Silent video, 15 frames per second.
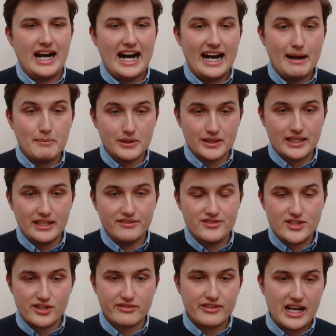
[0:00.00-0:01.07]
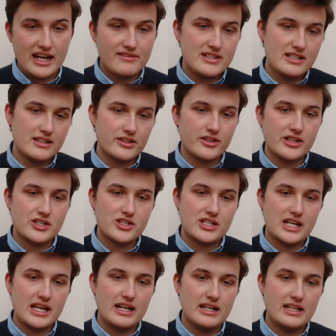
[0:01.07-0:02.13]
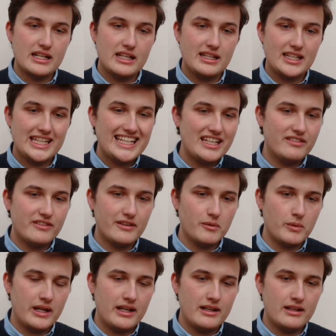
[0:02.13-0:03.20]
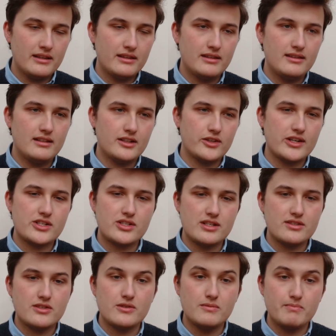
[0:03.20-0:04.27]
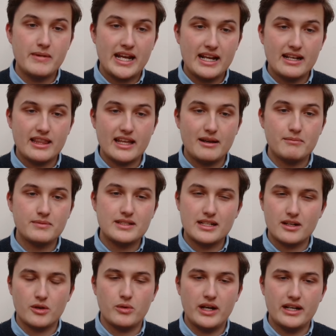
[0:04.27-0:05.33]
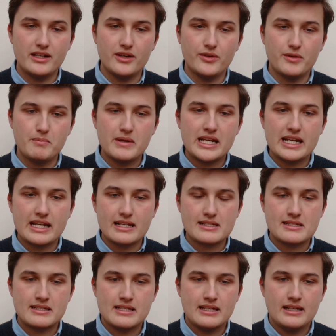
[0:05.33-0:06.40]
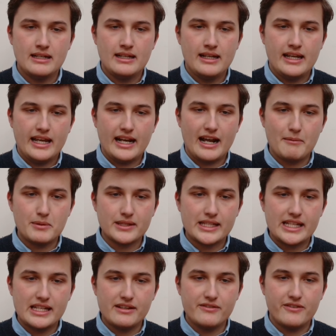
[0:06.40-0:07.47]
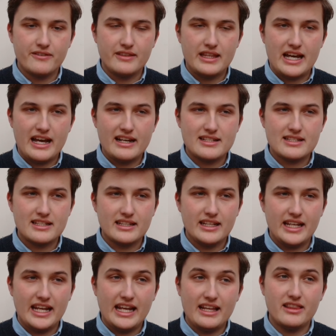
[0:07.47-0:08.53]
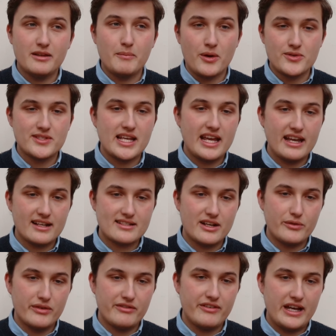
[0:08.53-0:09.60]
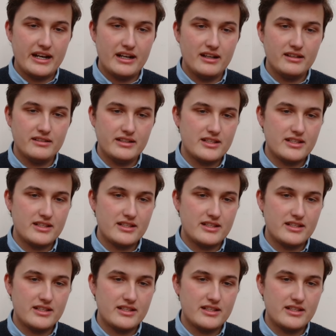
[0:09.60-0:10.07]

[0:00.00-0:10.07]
I believe, survived into Christianity, even when the Christians who made them didn't quite know the meanings. And I believe that in the mosaics at Ravenna.